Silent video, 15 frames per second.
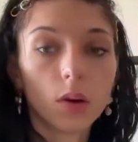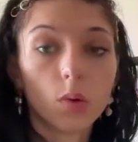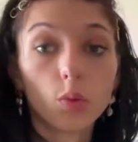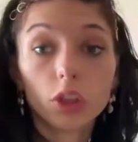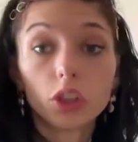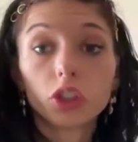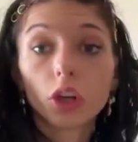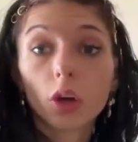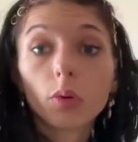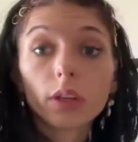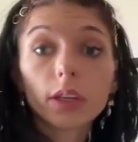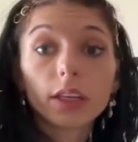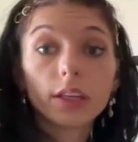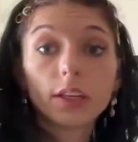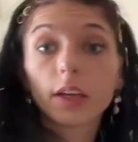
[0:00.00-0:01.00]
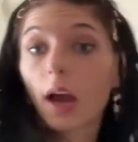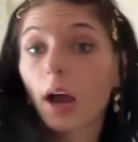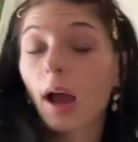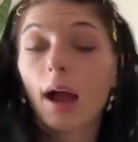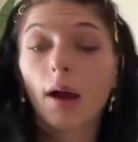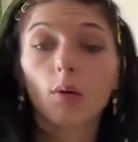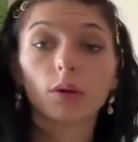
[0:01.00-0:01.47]
We showed
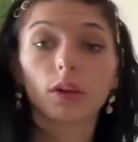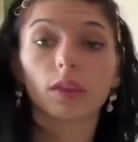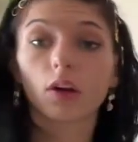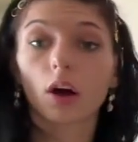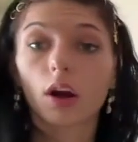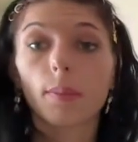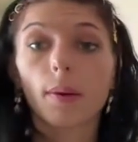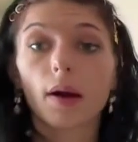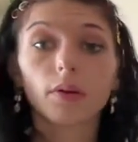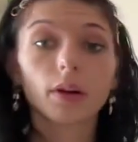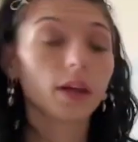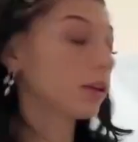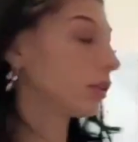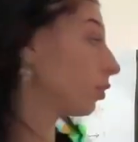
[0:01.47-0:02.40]
how we thought about it